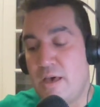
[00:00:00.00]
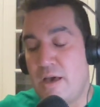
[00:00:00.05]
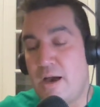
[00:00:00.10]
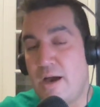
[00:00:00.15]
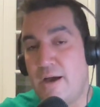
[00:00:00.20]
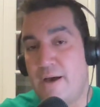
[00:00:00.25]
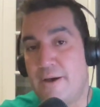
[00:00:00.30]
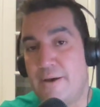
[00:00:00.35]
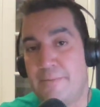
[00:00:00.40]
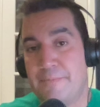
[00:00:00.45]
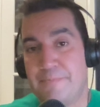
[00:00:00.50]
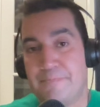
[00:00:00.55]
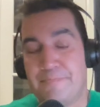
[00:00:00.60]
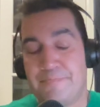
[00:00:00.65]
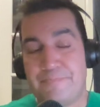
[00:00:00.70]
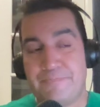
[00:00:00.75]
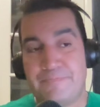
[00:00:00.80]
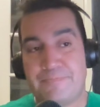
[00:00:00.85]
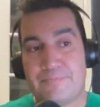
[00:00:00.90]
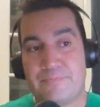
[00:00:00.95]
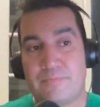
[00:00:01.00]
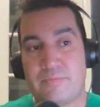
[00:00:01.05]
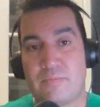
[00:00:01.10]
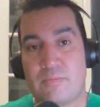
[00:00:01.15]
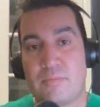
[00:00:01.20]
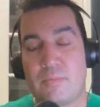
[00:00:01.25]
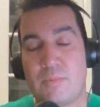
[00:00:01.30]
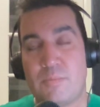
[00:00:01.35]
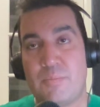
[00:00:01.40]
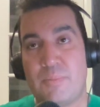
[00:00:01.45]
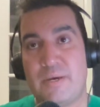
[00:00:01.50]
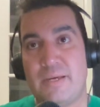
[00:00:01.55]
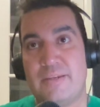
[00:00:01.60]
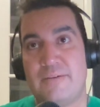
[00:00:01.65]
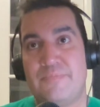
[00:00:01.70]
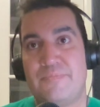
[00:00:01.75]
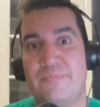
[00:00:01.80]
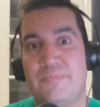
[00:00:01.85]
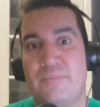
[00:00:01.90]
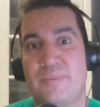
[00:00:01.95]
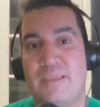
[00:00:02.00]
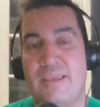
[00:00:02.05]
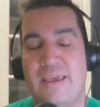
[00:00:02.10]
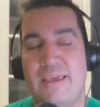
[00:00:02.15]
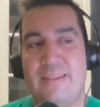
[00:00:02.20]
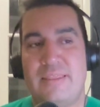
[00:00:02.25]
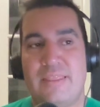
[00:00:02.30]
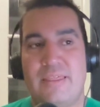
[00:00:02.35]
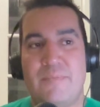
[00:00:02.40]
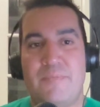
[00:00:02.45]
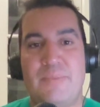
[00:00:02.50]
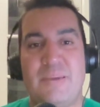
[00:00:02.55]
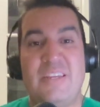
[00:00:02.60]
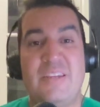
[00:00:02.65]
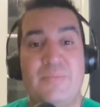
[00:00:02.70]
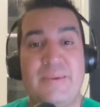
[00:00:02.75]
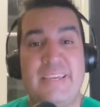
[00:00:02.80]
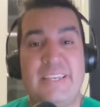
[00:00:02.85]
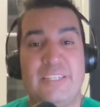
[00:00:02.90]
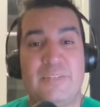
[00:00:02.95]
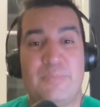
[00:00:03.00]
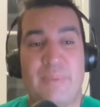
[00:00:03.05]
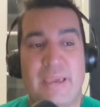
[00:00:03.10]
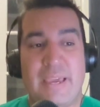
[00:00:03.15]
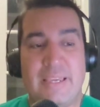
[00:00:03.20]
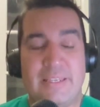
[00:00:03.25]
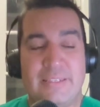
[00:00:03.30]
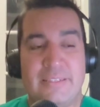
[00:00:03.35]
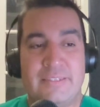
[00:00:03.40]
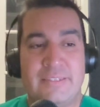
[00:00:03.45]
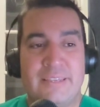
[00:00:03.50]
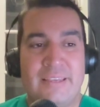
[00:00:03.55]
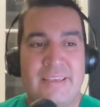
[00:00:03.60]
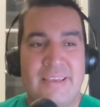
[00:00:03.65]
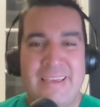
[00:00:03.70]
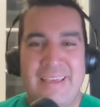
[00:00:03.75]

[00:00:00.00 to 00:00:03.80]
But in the B2B space,